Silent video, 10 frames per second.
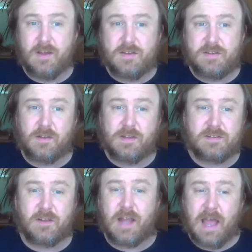So
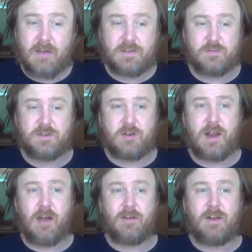let's look at how this would
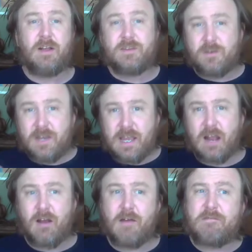turn out. So
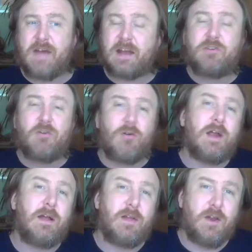here, a
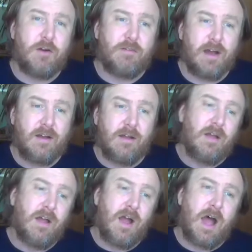factorial ANOVA,
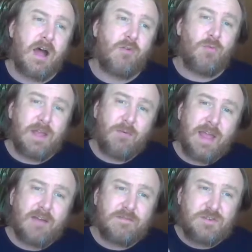we
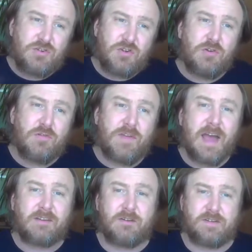have two
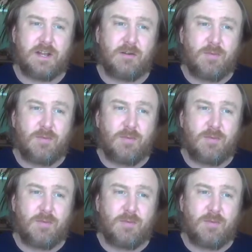factors here.